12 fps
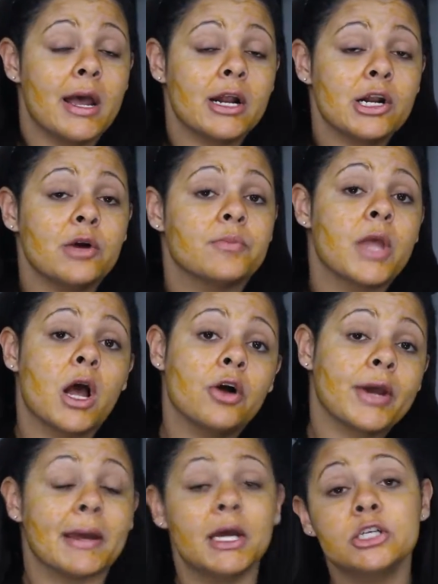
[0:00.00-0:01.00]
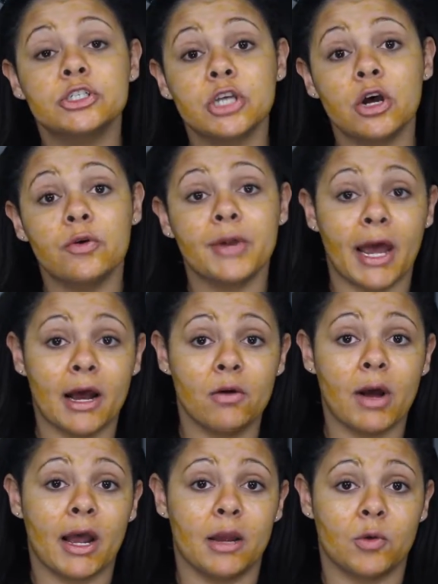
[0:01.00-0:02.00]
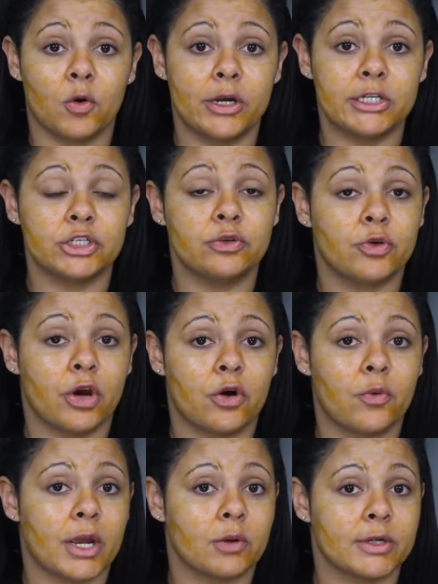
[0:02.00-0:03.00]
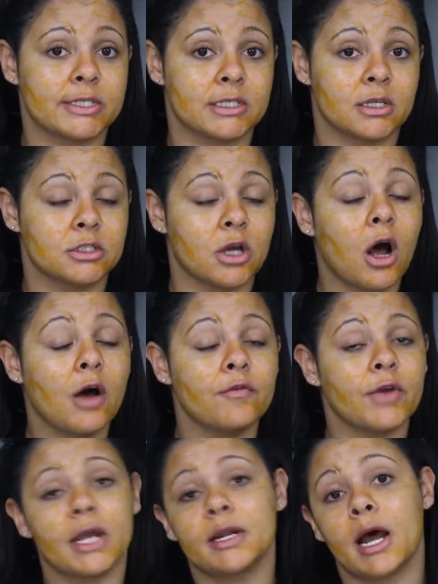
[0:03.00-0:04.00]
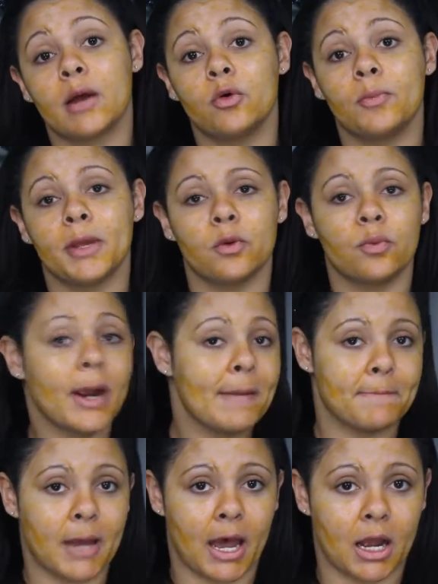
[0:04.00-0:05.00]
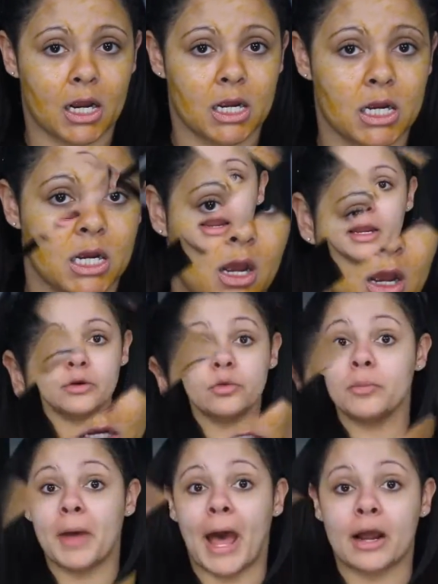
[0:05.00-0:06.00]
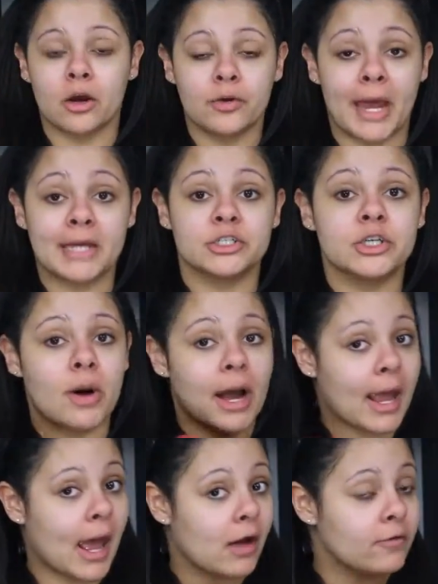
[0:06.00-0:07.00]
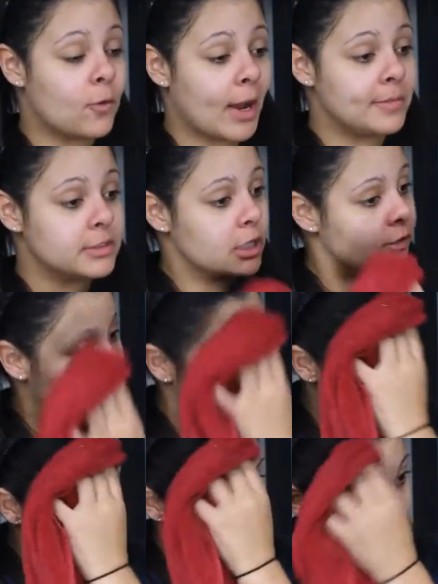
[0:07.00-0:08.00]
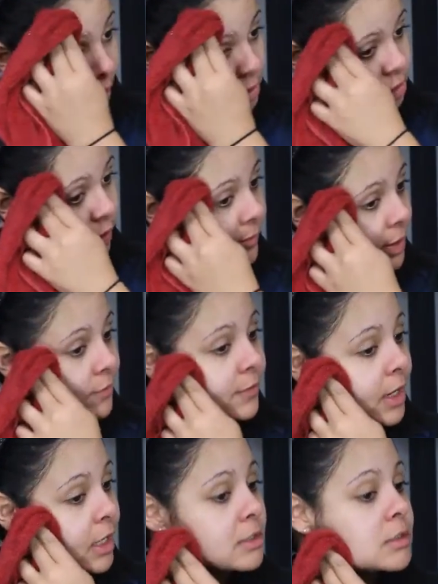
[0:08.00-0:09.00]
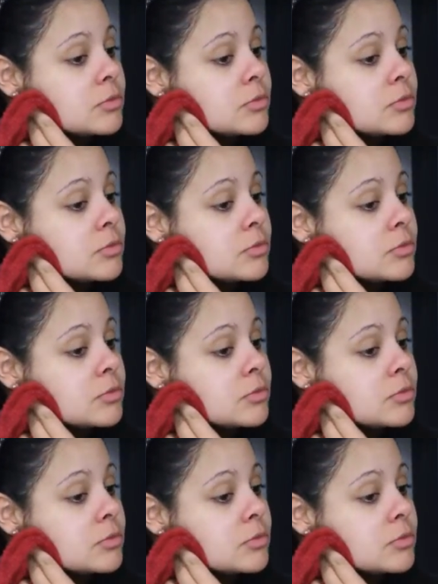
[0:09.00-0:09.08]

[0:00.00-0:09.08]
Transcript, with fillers: I don't know. Okay, so now I'm going to go and rinse this off, and I will be right back. And we're back. Okay, so I have wiped off, or I've washed off my face.